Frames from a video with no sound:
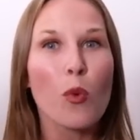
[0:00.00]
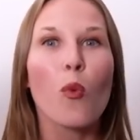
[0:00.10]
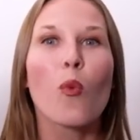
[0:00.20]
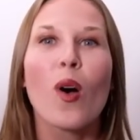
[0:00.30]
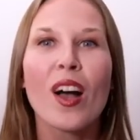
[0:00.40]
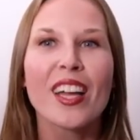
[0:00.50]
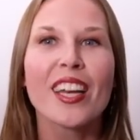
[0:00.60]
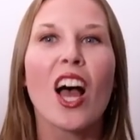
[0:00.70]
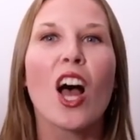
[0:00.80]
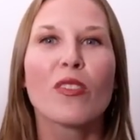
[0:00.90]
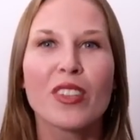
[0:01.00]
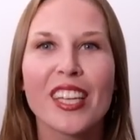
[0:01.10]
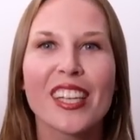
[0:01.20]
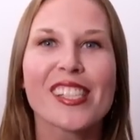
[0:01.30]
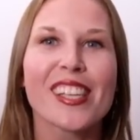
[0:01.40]
one of
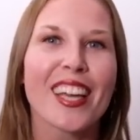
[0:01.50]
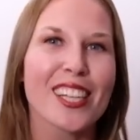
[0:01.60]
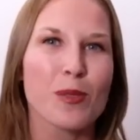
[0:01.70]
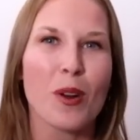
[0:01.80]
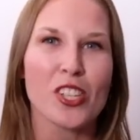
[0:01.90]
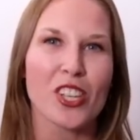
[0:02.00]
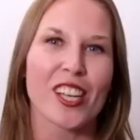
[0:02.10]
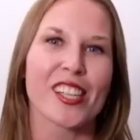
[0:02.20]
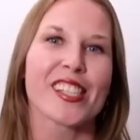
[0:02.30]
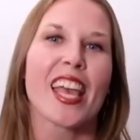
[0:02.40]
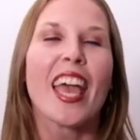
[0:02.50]
these expressions.